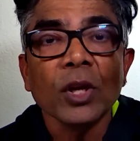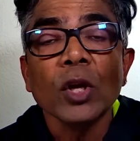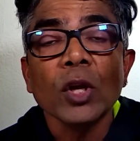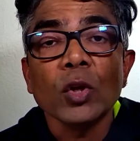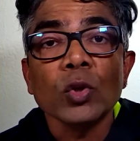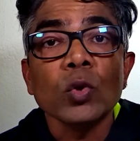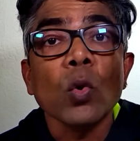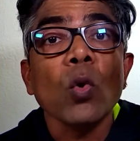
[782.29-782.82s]

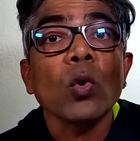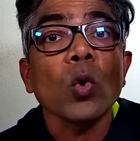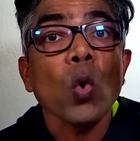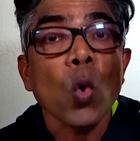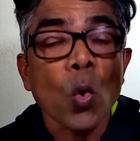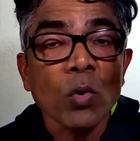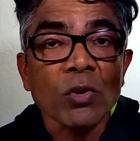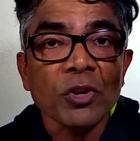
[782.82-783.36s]
your
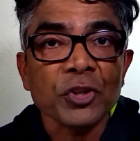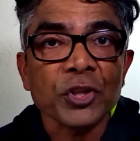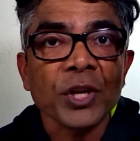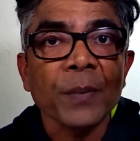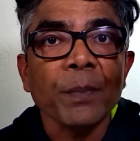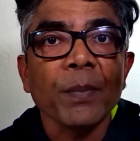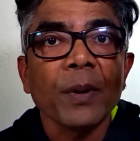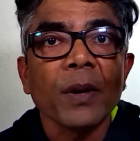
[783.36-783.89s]

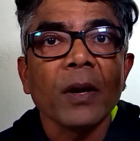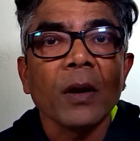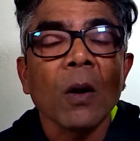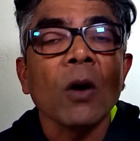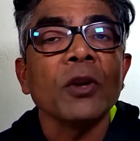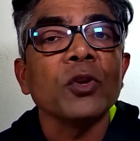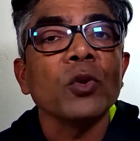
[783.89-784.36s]
ownership or your